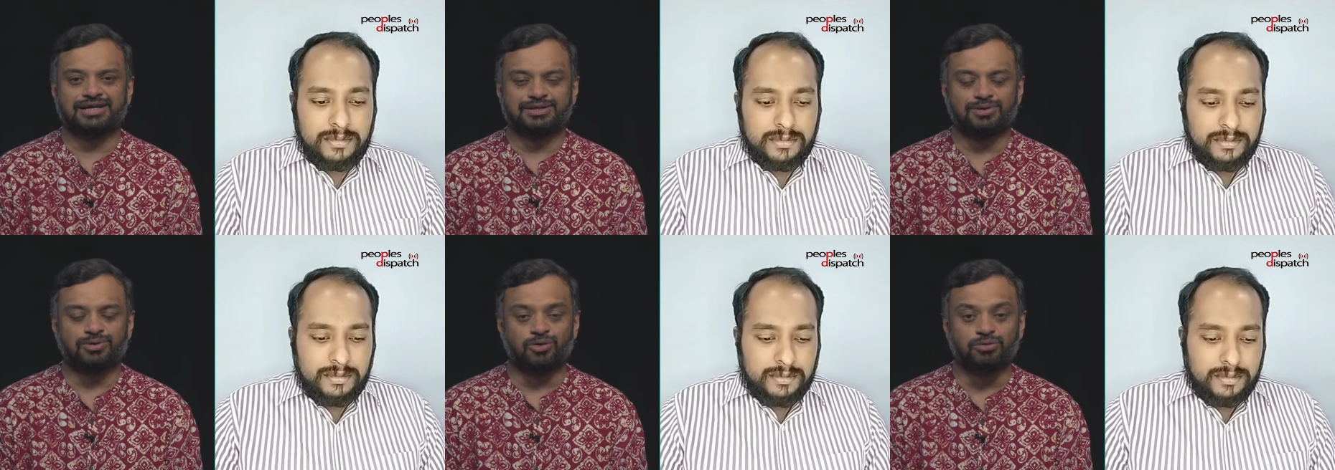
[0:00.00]

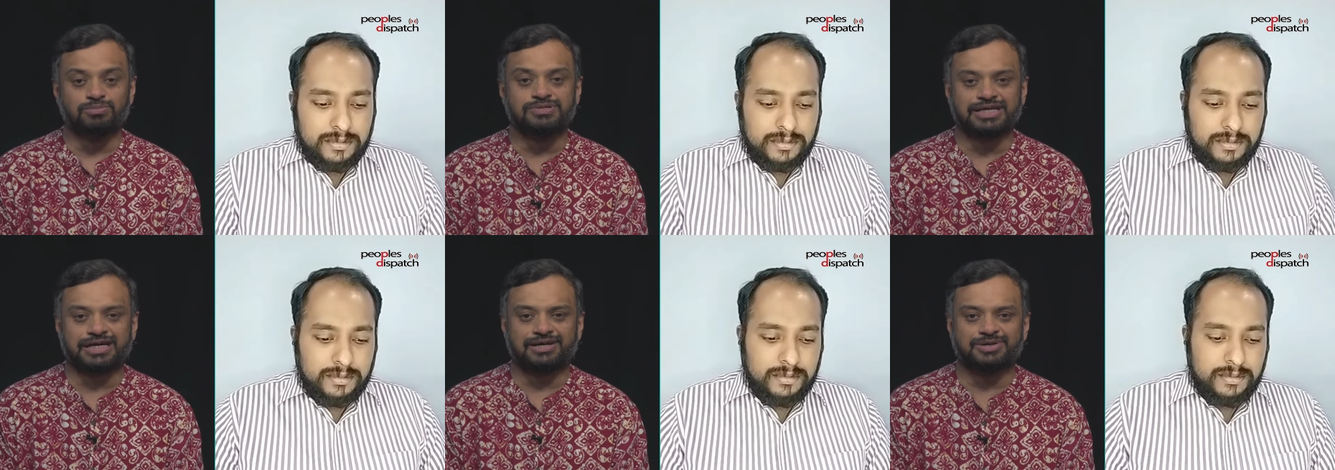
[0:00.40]
Speaker 1: the Home
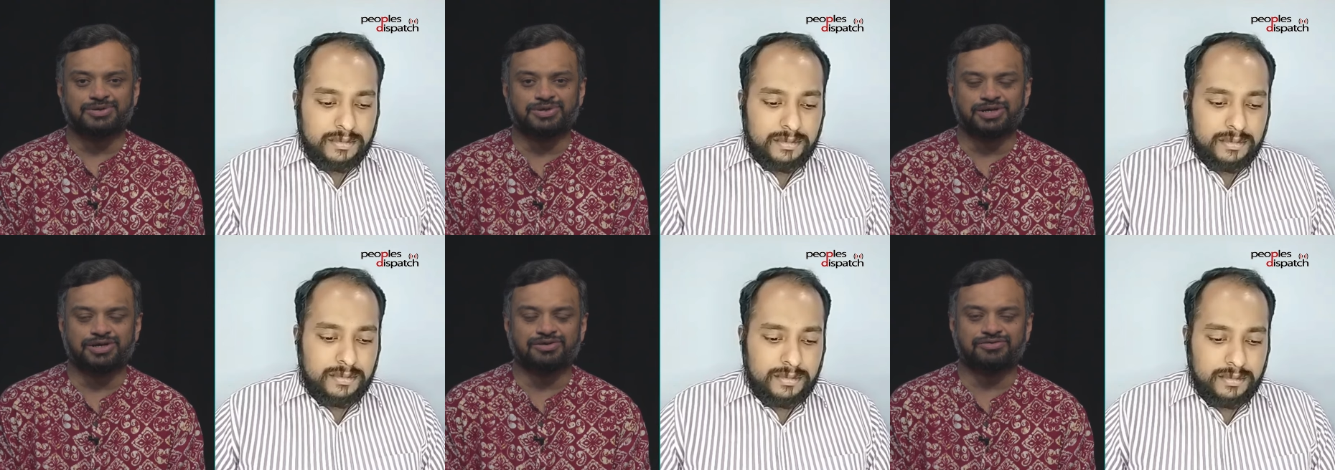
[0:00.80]

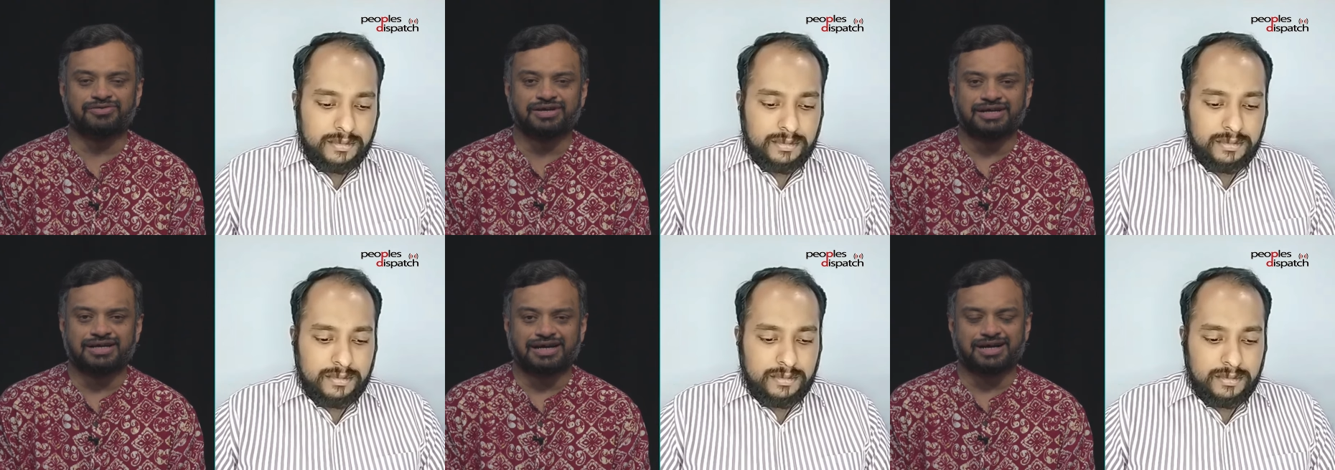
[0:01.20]
Secretary of
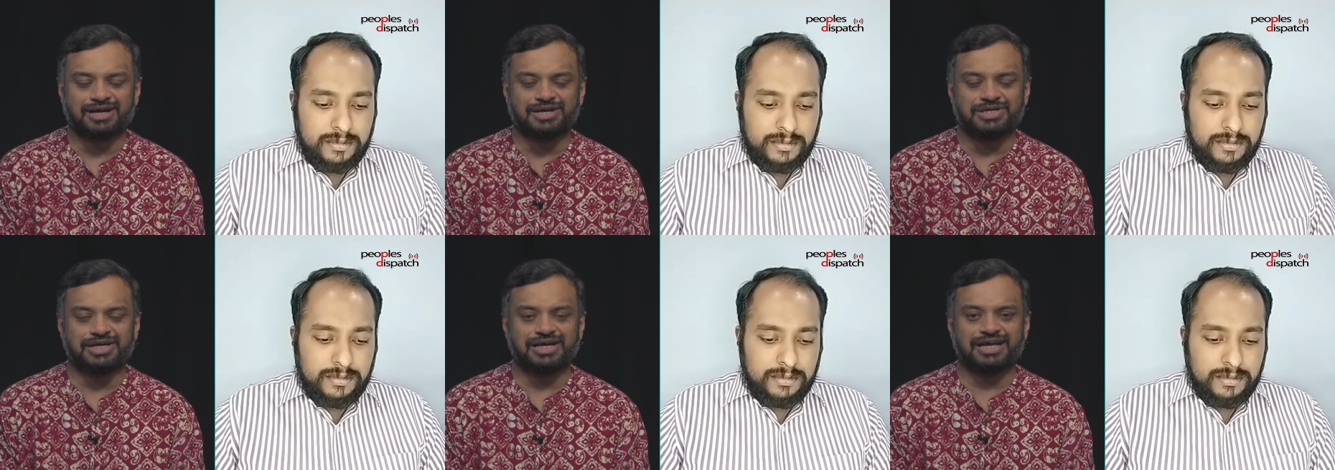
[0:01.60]
a
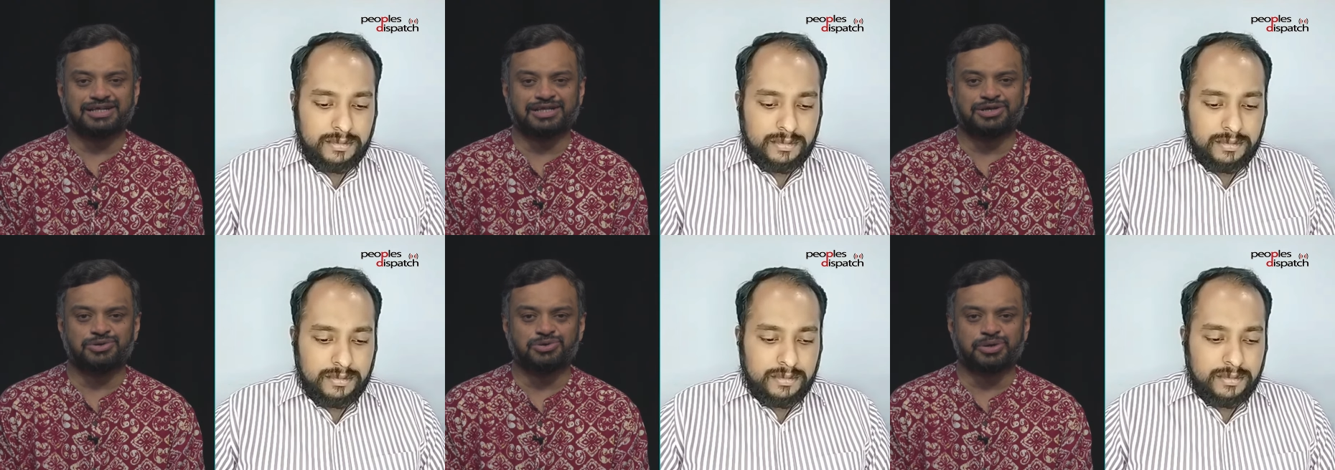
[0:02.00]
country like
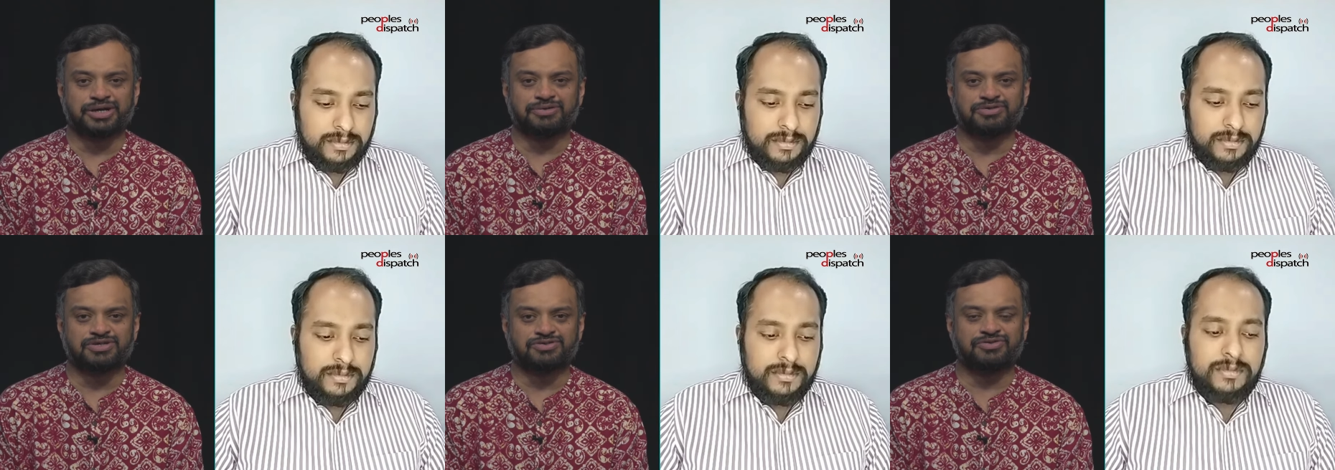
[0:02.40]
the UK
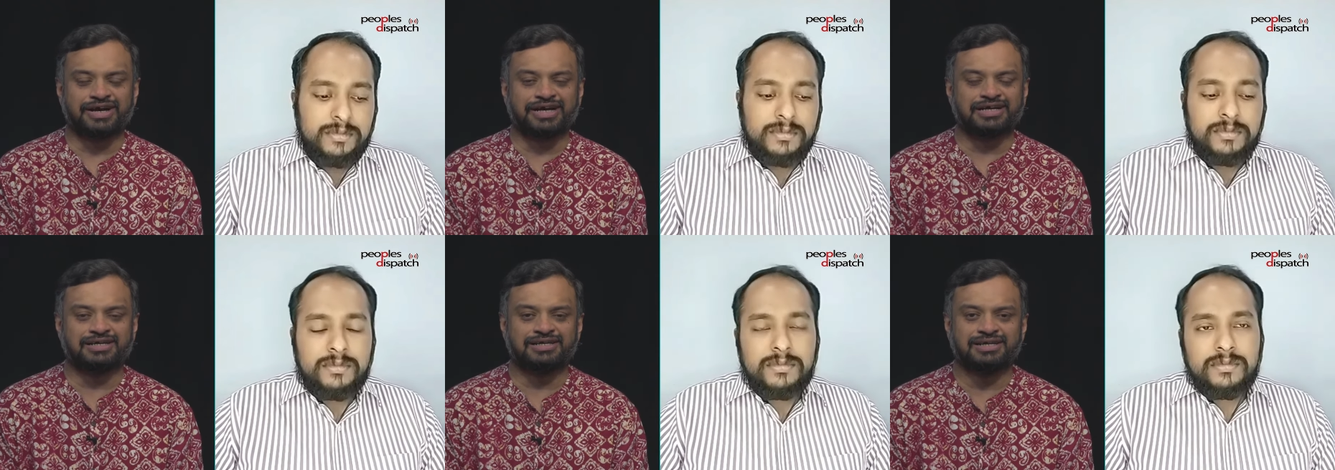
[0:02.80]
was
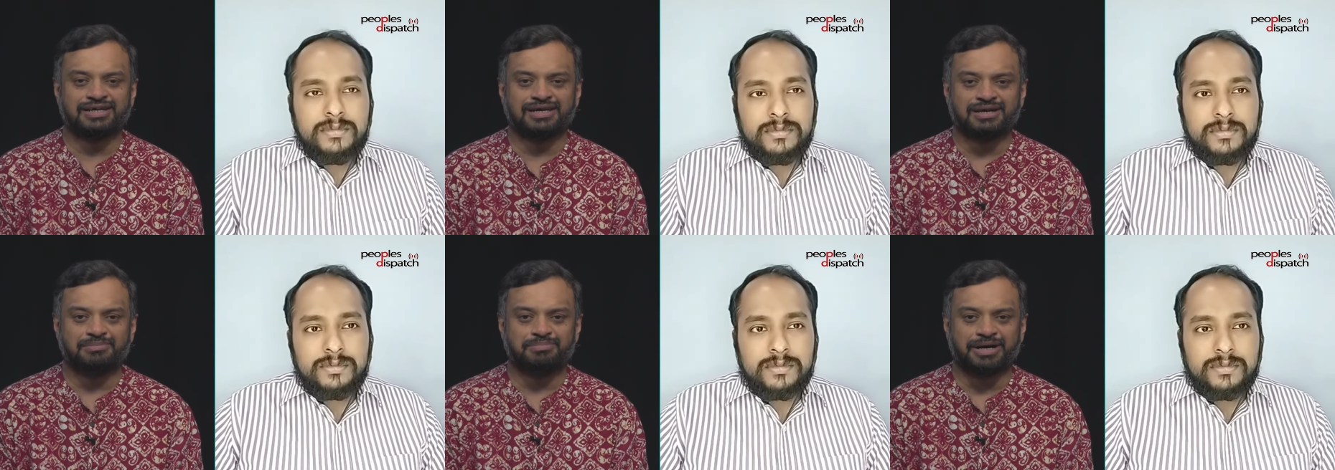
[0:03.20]
fired
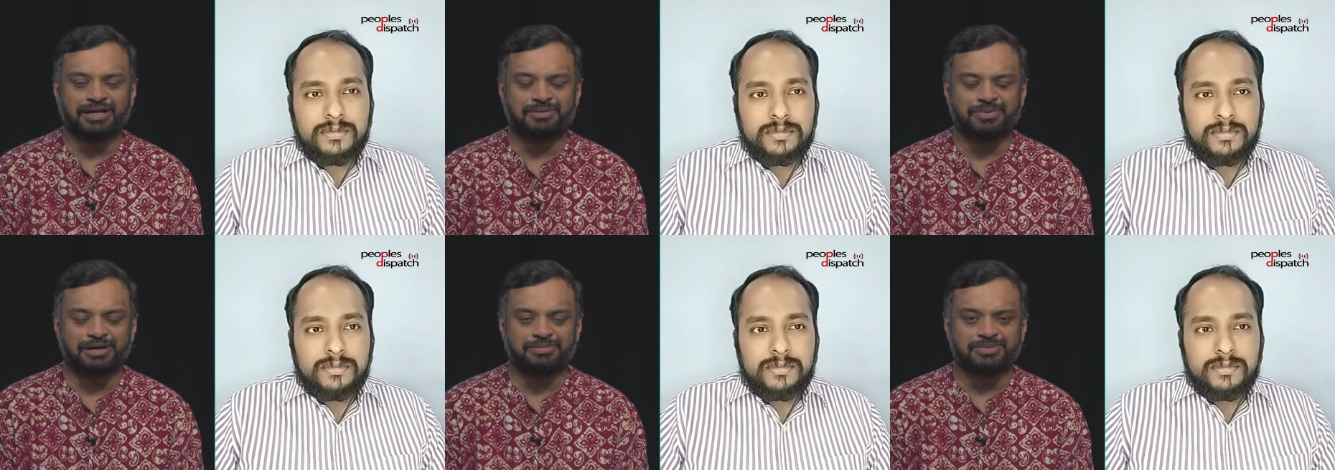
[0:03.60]
by
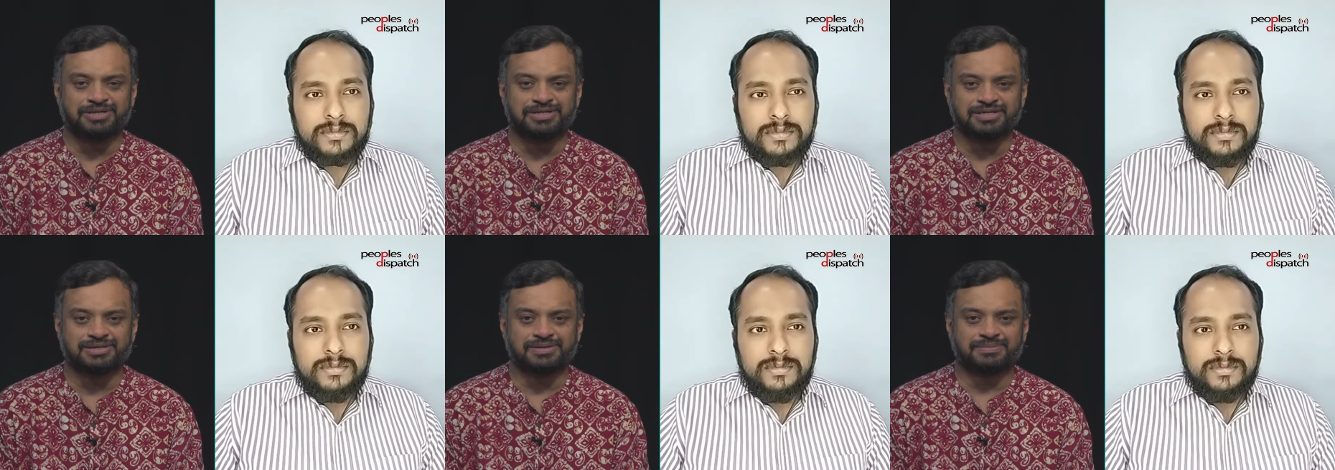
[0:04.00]
the Prime
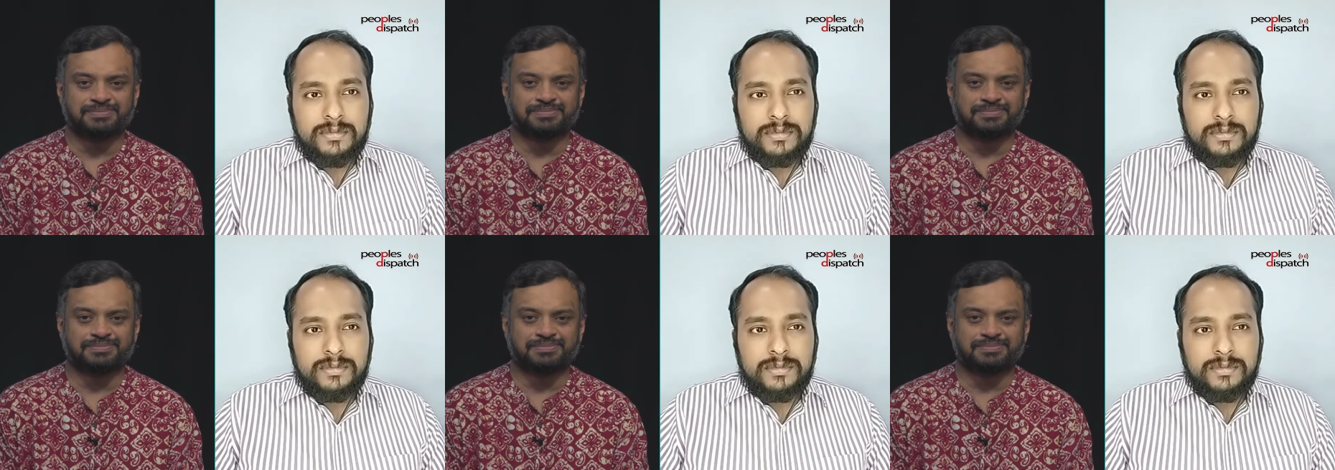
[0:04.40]
Minister?